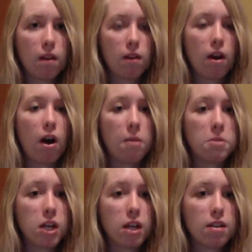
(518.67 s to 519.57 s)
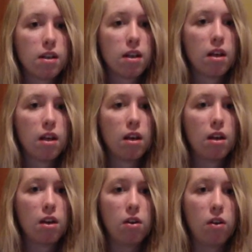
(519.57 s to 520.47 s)
Object.
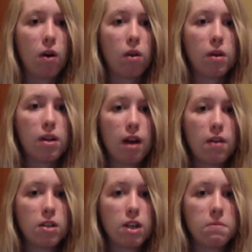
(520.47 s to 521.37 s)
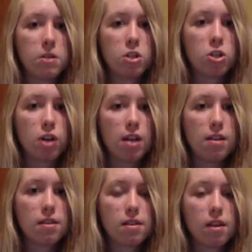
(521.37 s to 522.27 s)
You go all the way down to Image
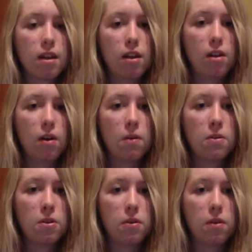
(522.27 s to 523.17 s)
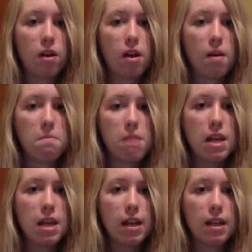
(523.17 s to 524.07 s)
Trace, and you go to
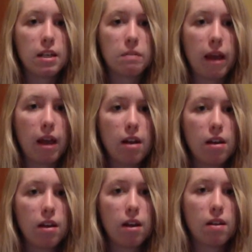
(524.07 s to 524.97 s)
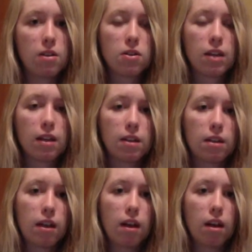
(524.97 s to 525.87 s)
Make and Expand. And this will take a
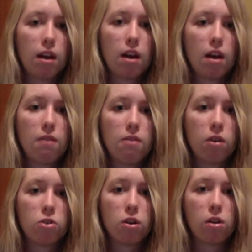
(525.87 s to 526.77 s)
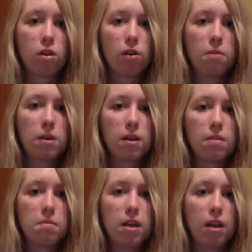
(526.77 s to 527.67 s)
second for Illustrator to load, but
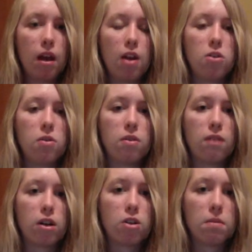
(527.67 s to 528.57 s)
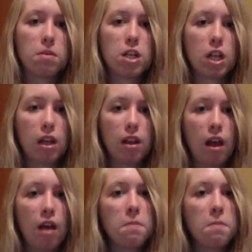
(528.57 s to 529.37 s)
it's making it into a vector image like that.